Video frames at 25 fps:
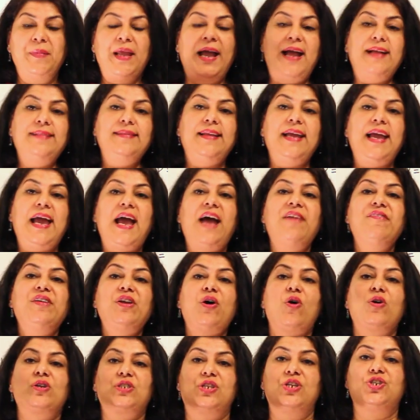and they have an
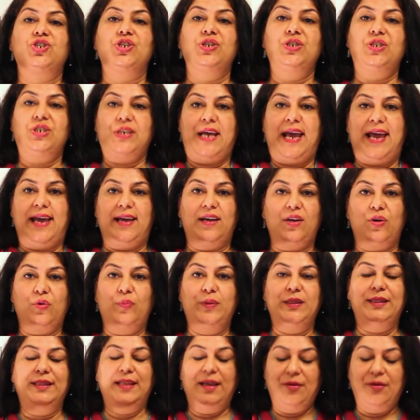oxygen tank with